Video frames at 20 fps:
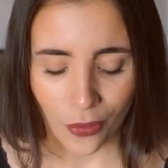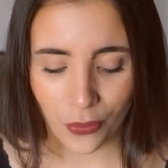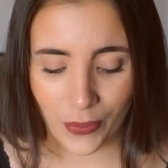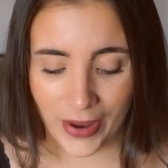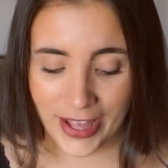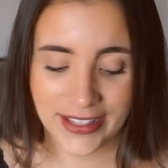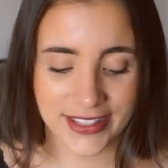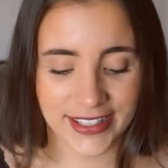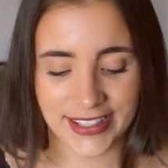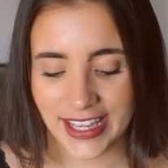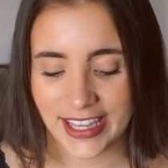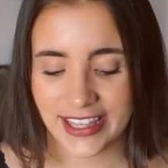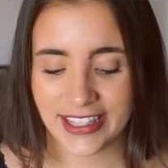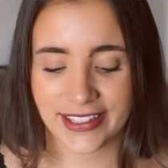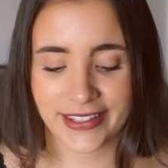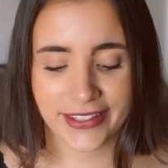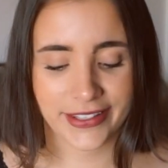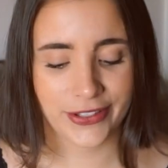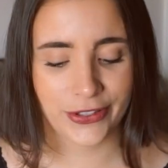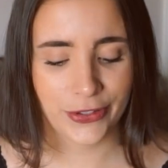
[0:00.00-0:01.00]
Wednesday,
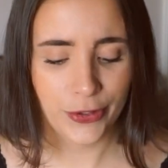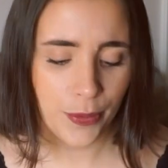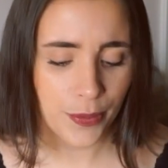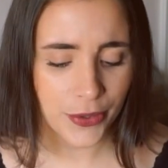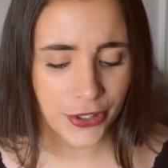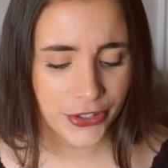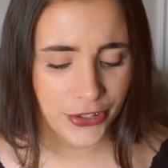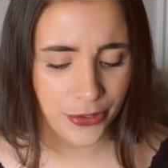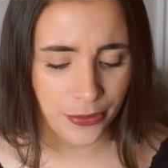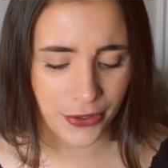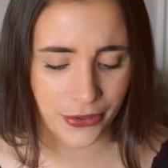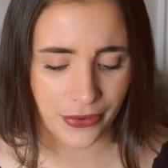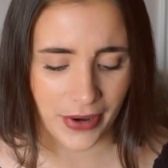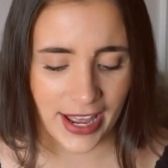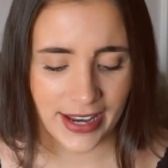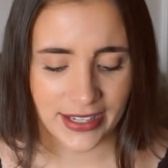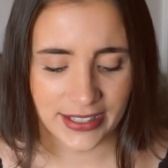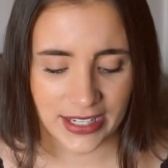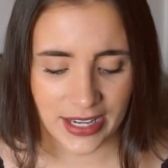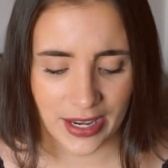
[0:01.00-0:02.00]
this is super
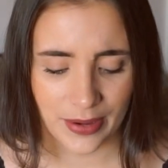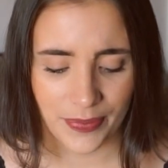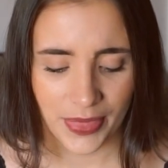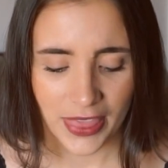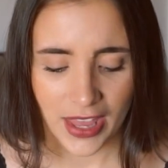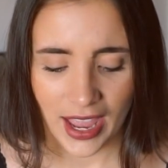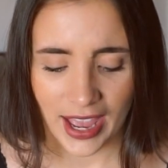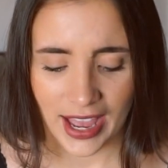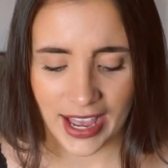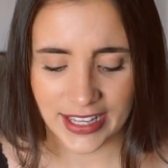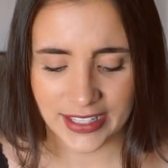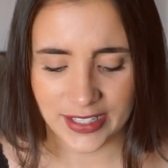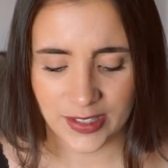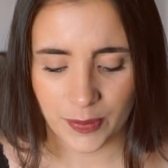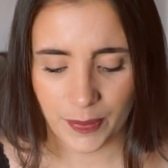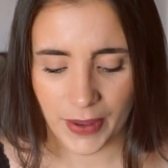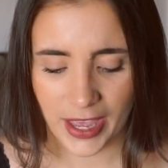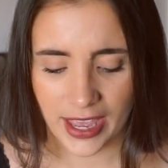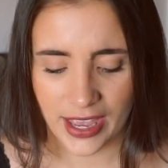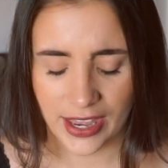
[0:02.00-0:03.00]
random, I
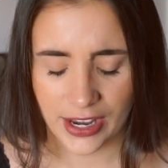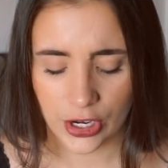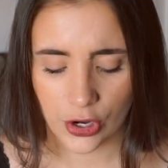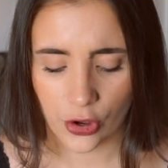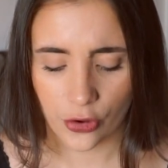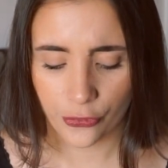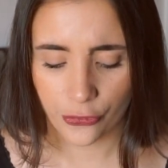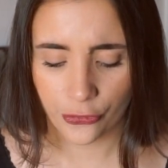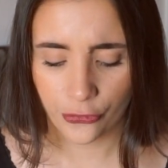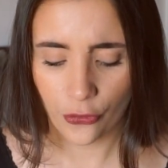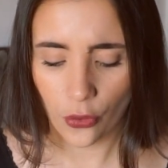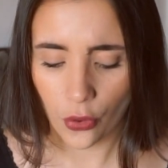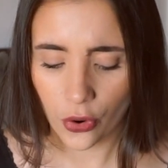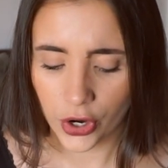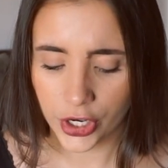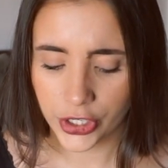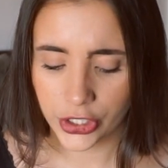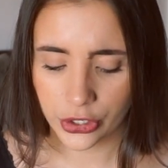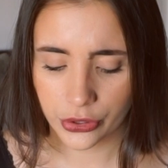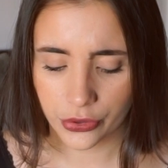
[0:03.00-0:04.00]
spent
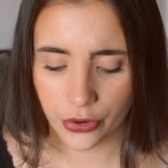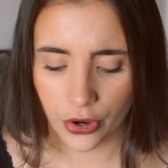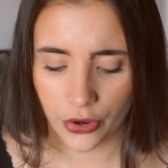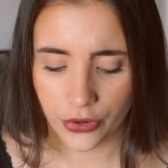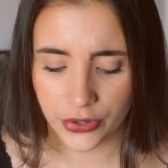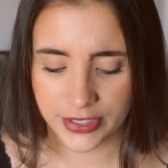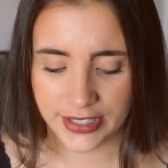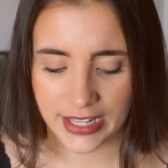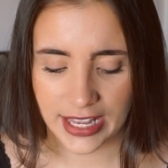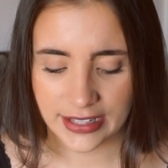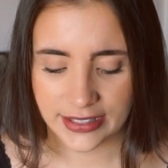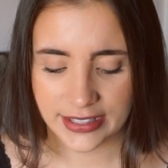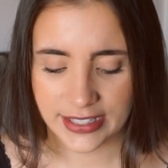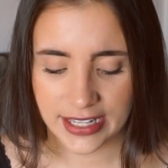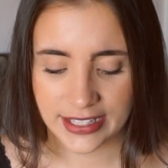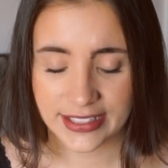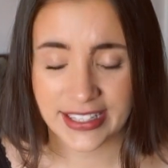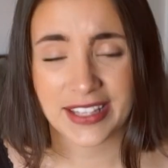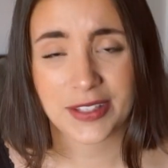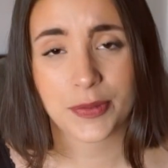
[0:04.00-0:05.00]

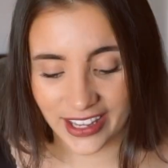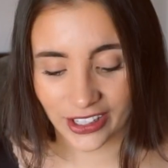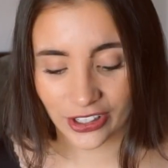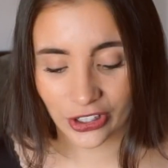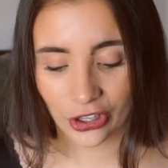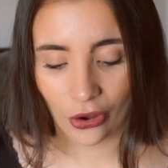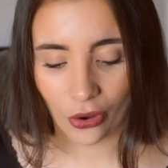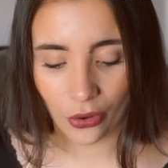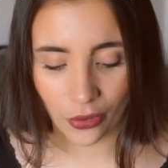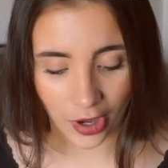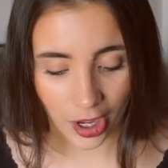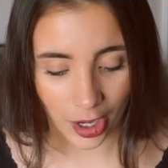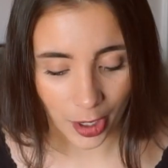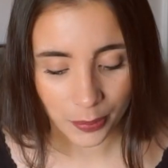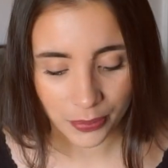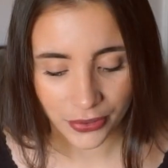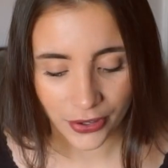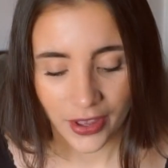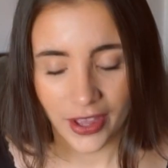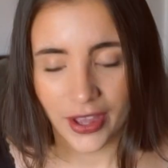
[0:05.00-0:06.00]
€4.06 in
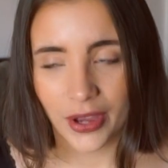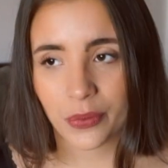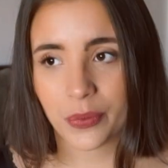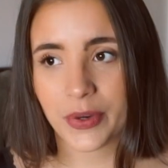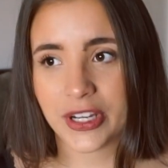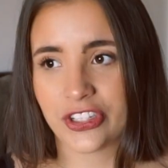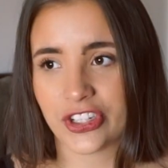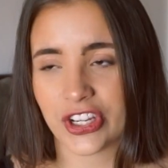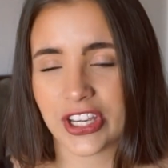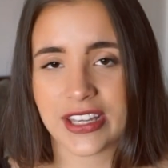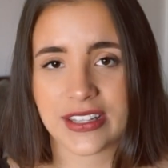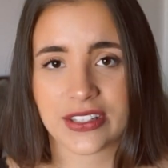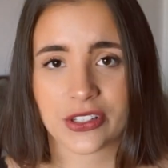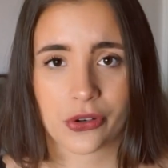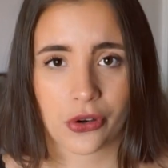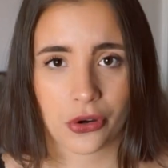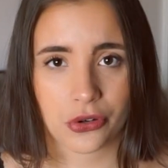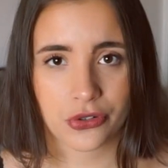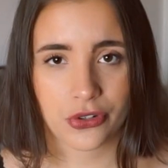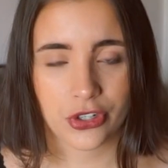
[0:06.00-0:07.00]
Co-op, which is a
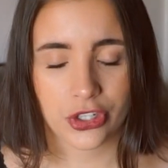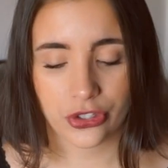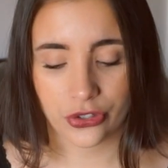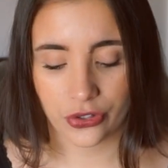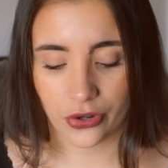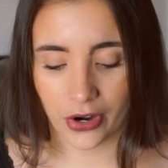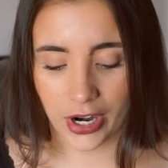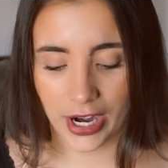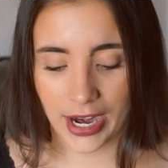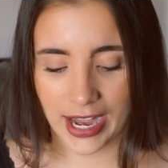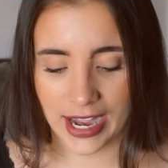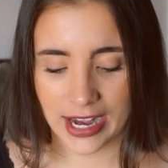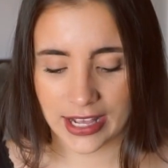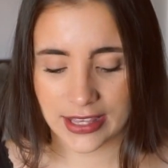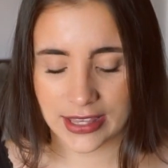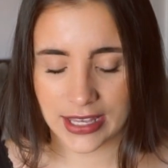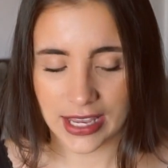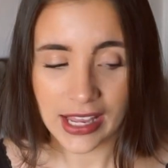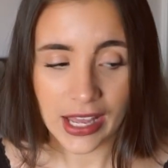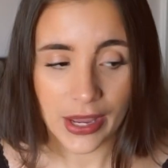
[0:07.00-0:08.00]
grocery store, and I
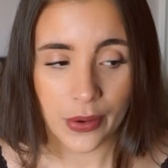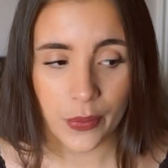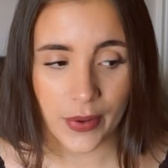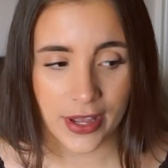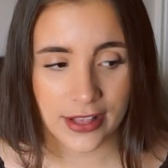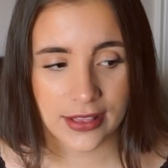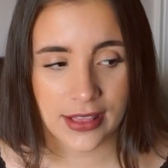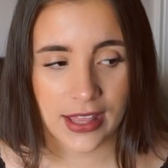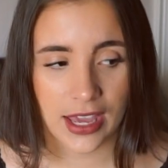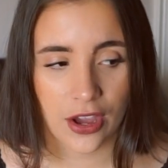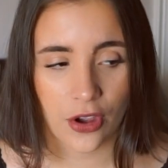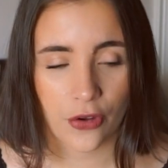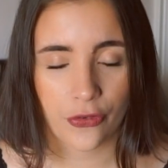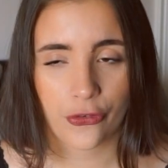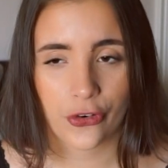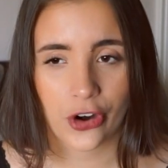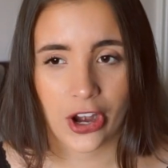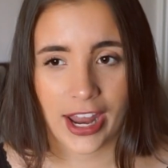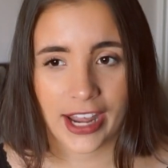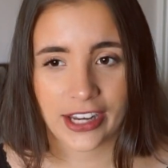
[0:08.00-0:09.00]
think I went there
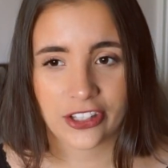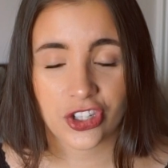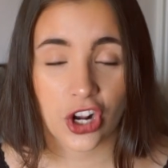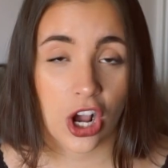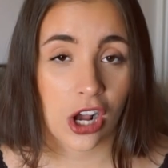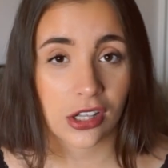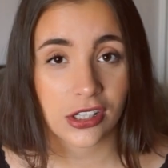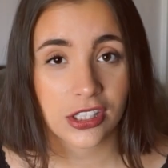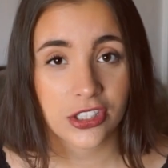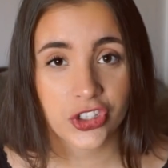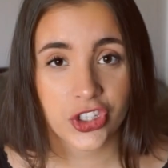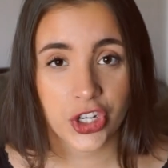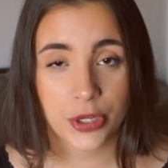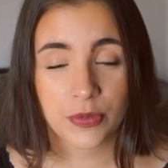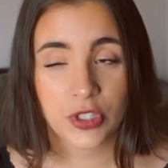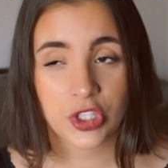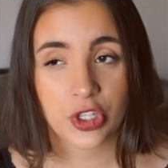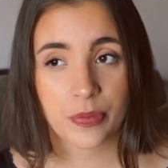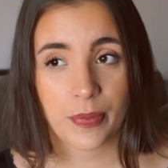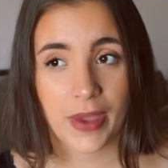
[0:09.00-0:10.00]
for like chocolate
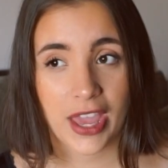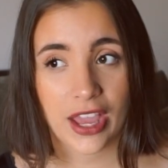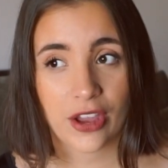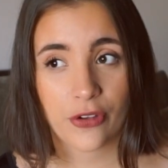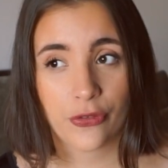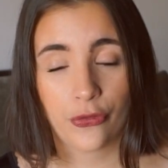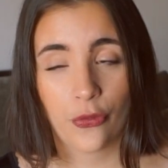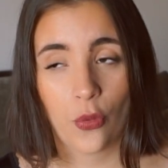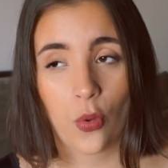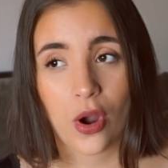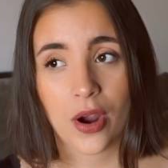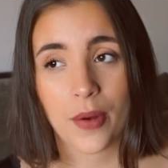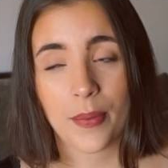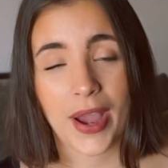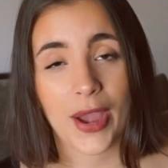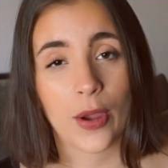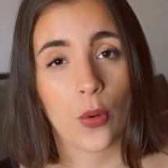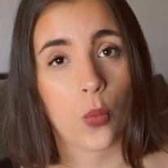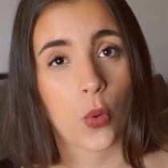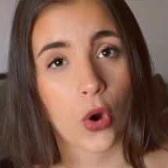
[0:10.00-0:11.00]
chips to bake for
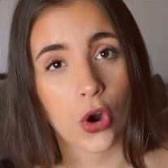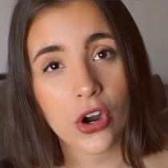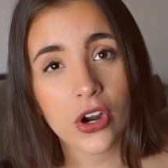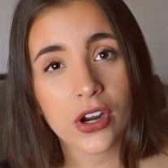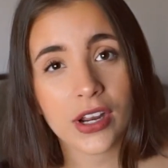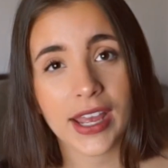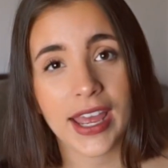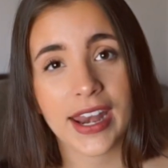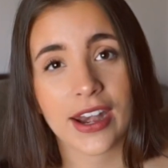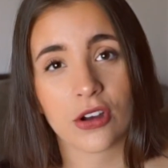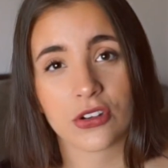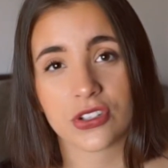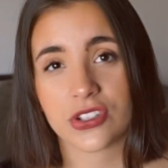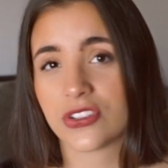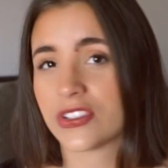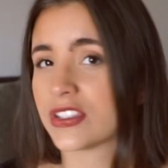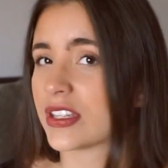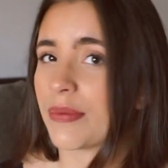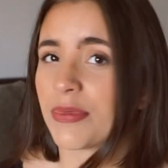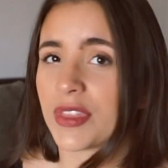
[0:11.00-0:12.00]
my work and also
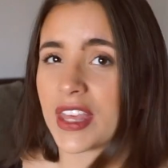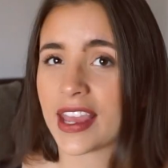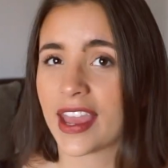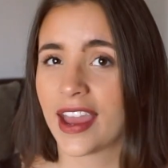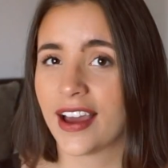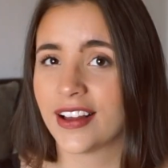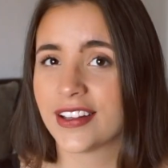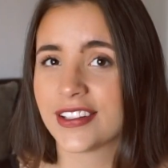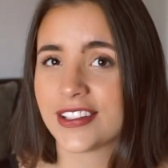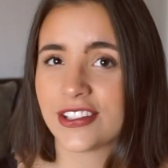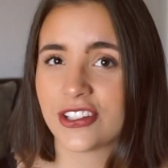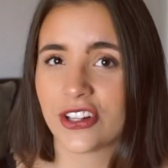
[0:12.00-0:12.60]
something else.